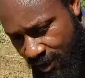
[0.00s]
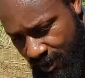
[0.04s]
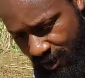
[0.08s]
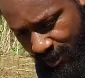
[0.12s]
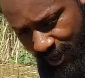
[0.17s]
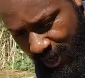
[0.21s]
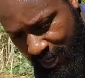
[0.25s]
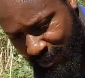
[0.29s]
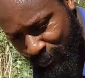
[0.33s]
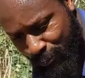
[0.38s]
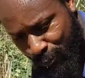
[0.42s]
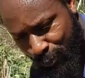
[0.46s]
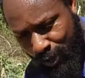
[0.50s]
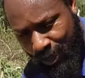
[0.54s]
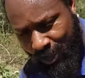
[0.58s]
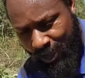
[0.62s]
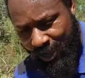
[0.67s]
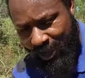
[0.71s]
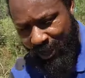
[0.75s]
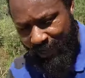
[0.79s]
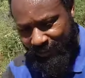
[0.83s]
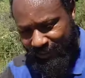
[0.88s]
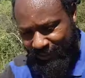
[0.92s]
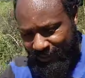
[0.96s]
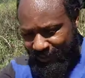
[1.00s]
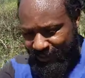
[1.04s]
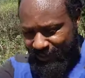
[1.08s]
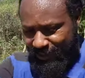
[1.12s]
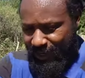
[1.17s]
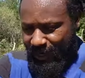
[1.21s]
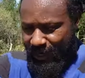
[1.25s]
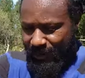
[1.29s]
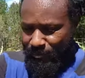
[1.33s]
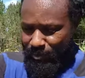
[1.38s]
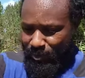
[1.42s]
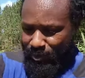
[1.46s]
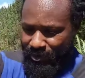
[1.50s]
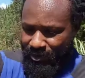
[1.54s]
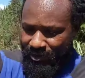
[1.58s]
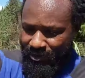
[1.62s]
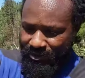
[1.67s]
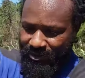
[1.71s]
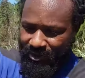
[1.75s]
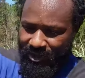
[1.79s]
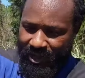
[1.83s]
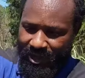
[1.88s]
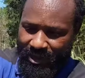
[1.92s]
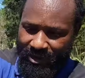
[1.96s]
and that's why I had to stop. Look
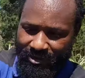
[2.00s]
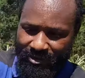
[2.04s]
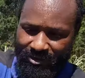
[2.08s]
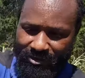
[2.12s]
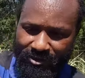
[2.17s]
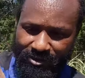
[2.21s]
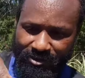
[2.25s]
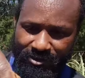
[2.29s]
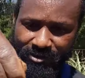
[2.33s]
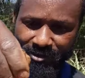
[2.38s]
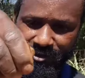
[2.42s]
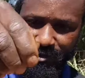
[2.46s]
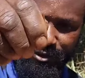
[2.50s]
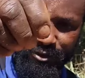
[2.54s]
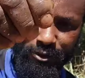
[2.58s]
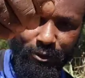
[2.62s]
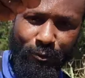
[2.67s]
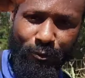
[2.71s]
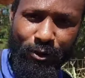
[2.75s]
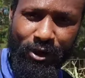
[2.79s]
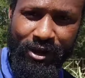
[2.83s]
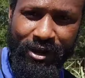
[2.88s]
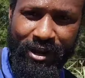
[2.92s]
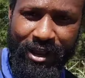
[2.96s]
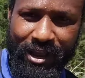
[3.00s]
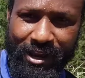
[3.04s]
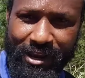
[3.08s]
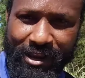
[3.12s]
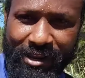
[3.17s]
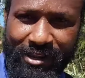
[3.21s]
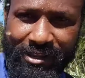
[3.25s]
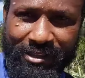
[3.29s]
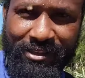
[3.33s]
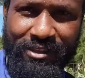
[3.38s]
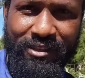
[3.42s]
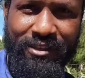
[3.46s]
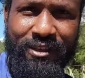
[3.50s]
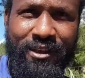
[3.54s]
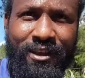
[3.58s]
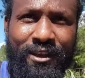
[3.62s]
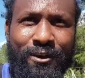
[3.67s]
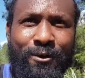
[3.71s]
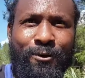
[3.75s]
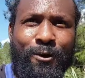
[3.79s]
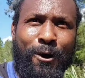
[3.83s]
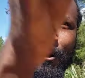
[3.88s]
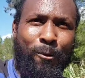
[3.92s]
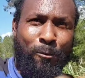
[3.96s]
at that. Know what that is?
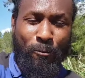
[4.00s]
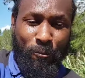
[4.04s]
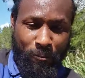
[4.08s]
Whoa!